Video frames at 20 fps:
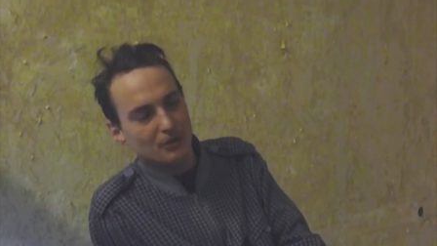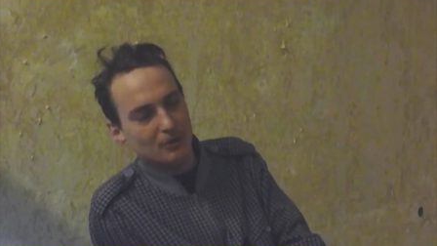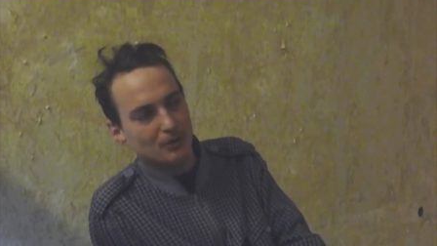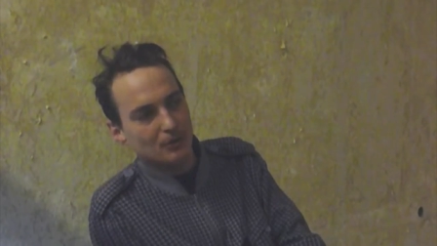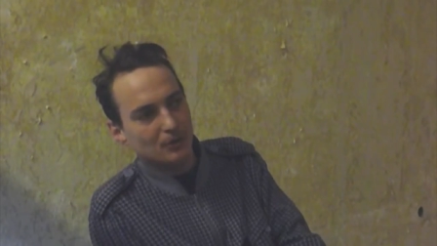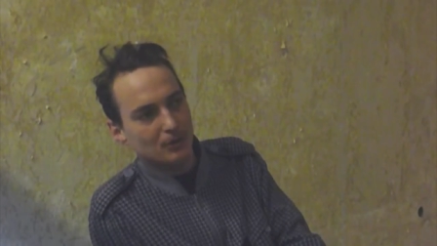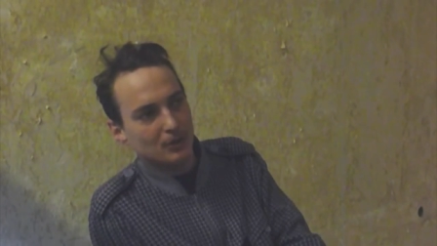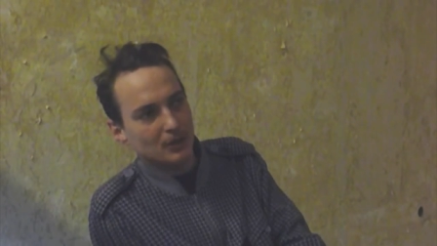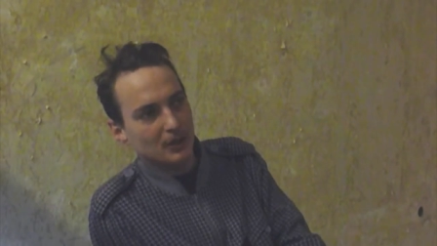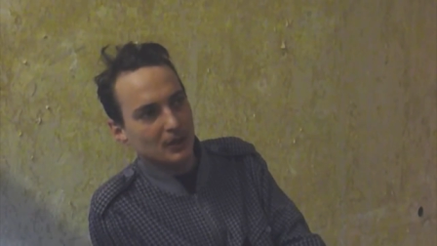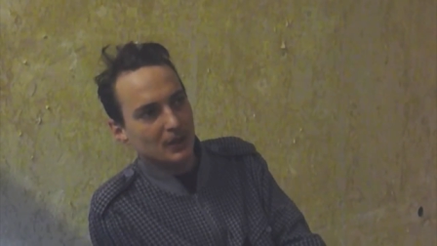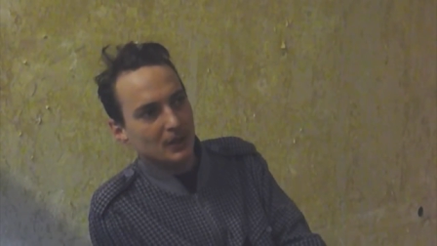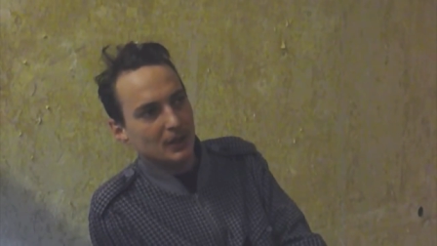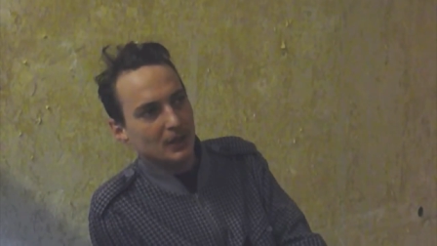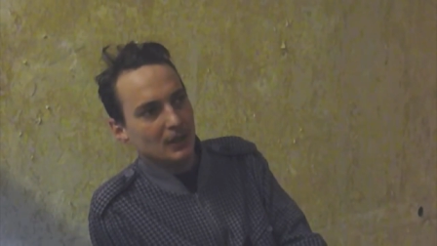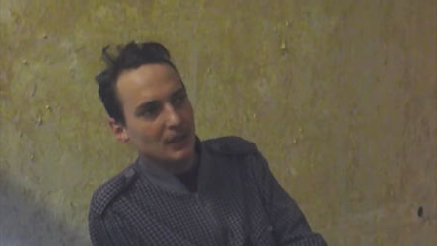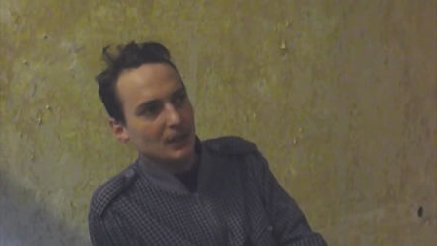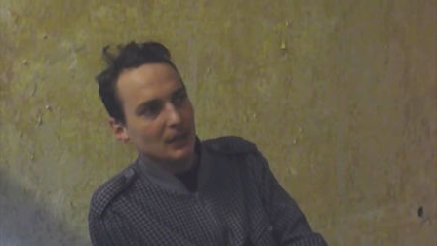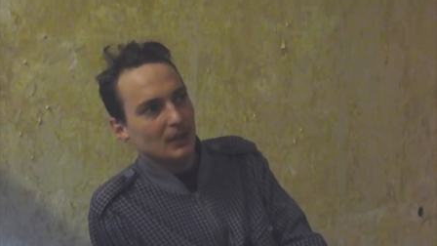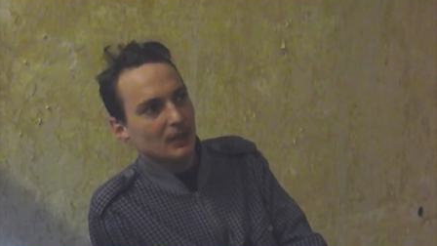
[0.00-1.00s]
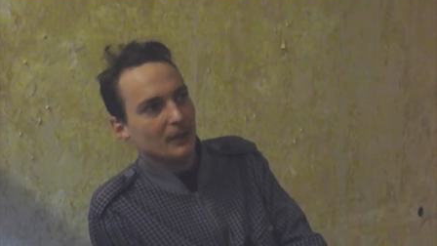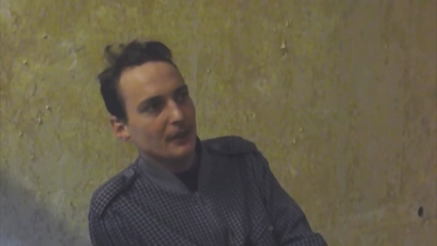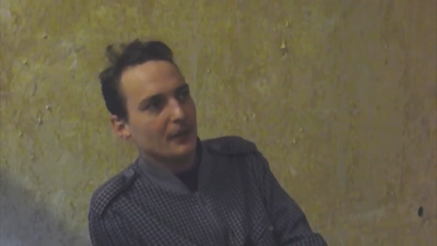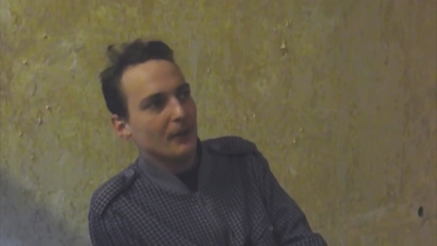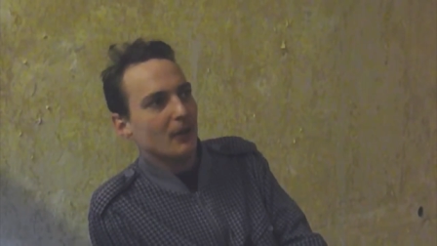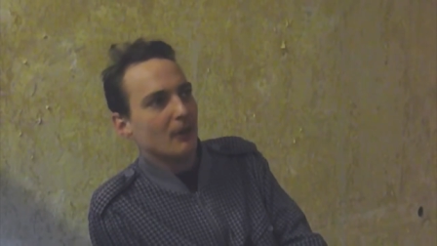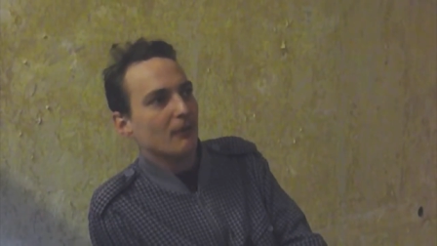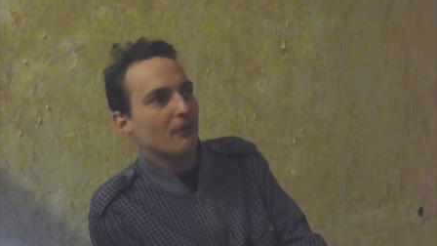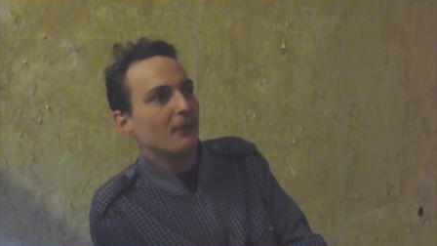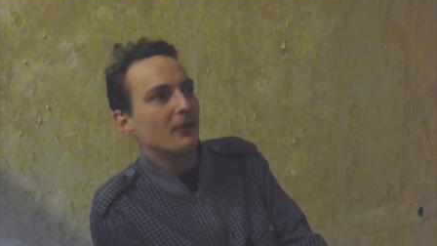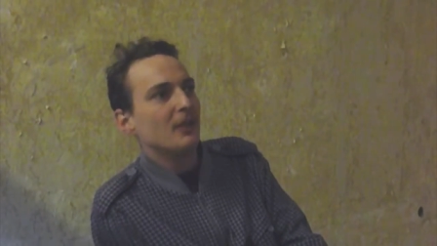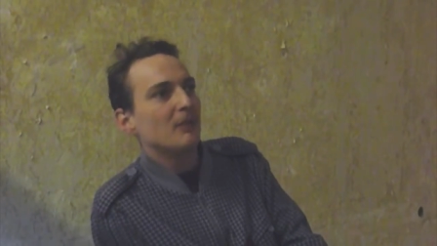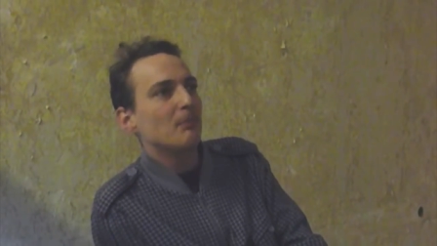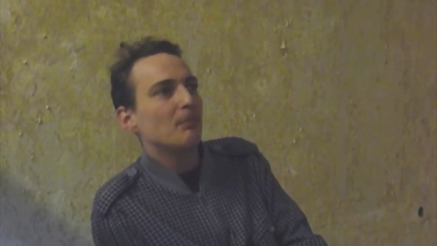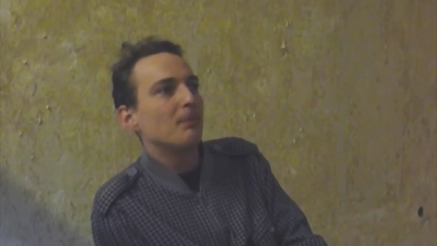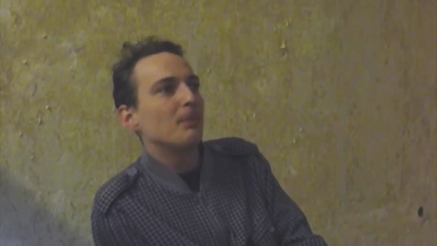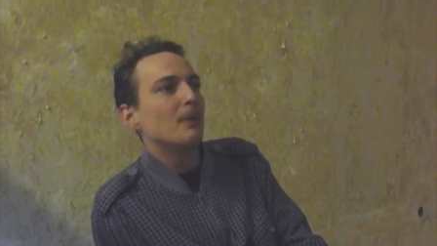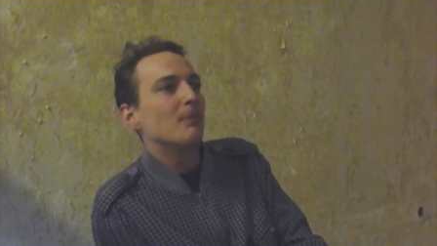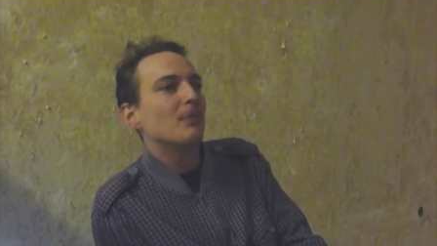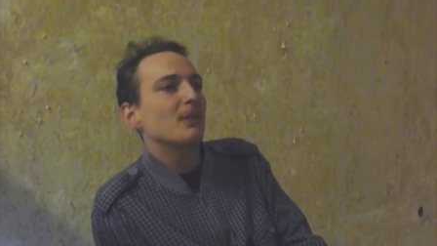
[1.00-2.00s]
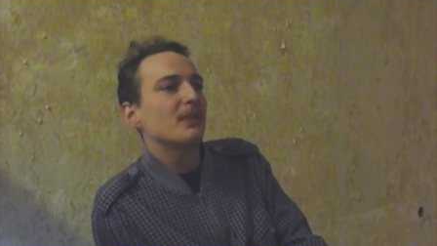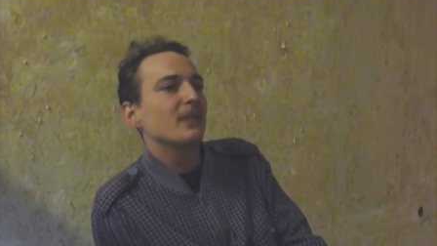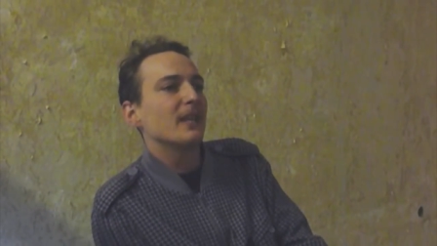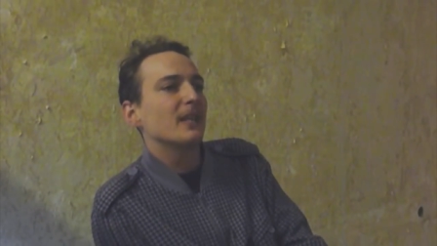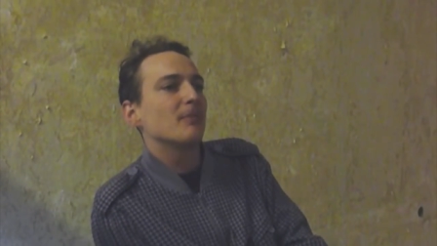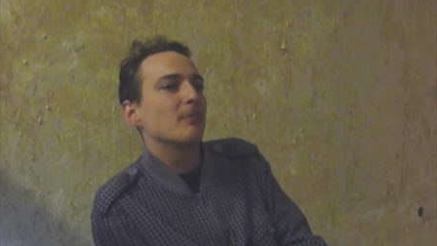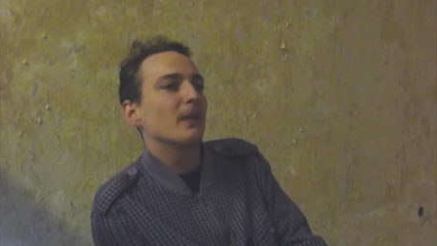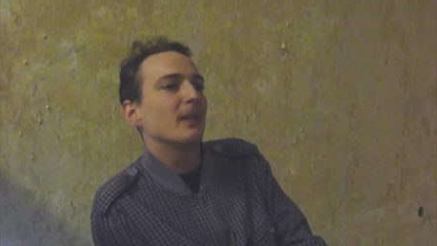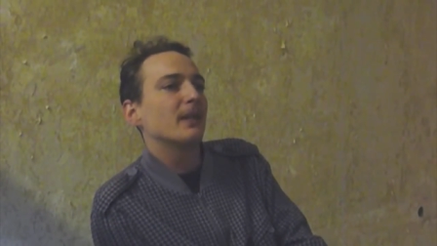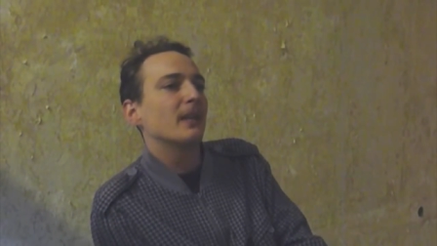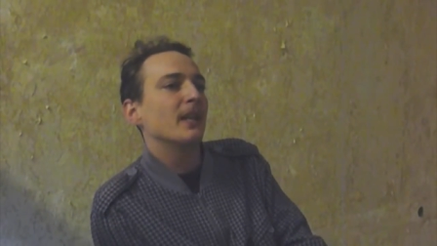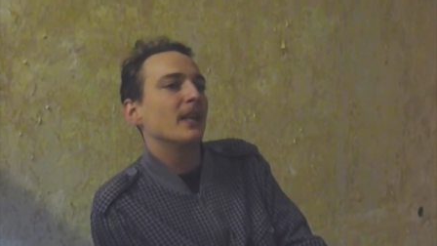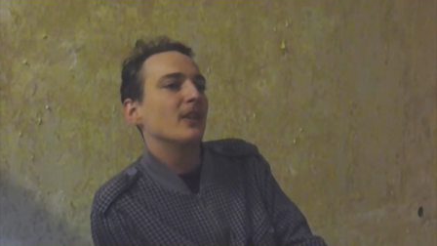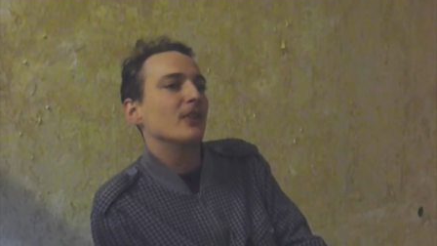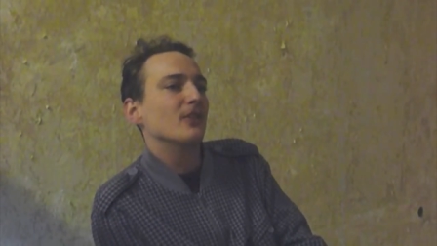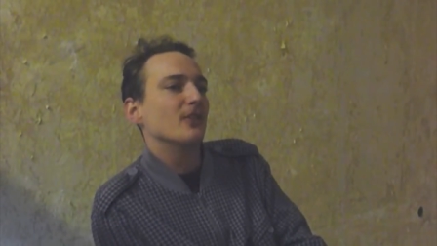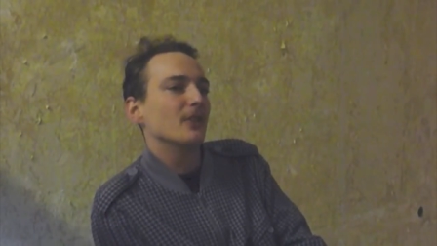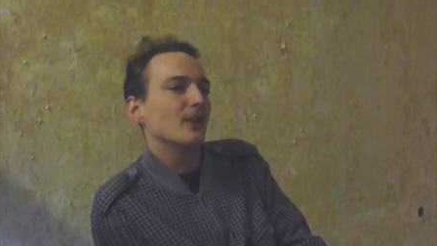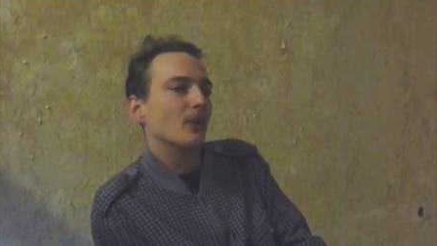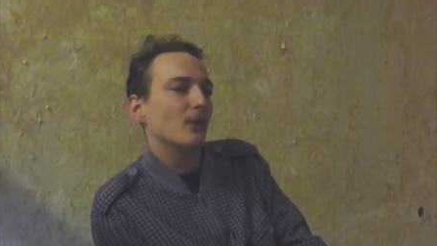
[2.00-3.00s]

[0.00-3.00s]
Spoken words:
to not feed people's expectations.